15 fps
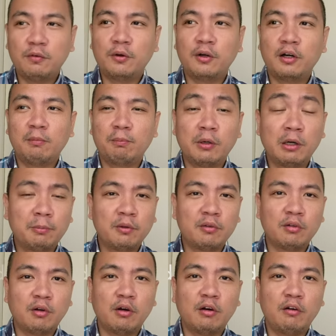for
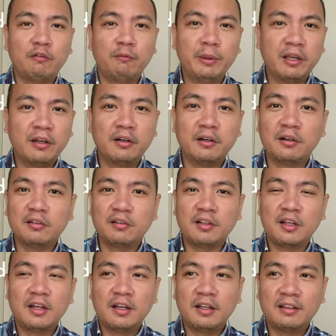purpose of
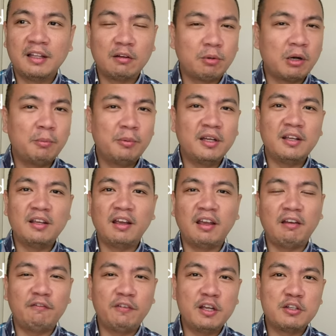beginners that's probably
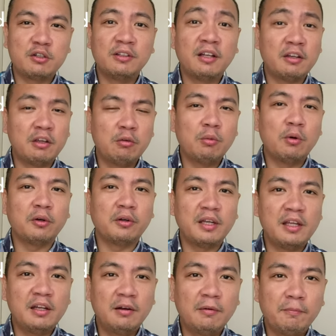a feature that you won't
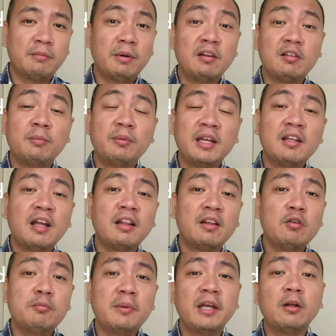need but it's something
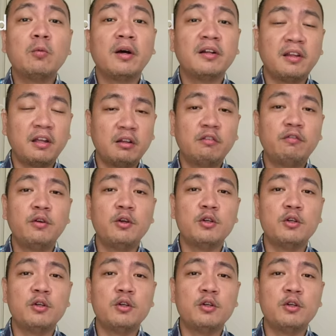that you might want in the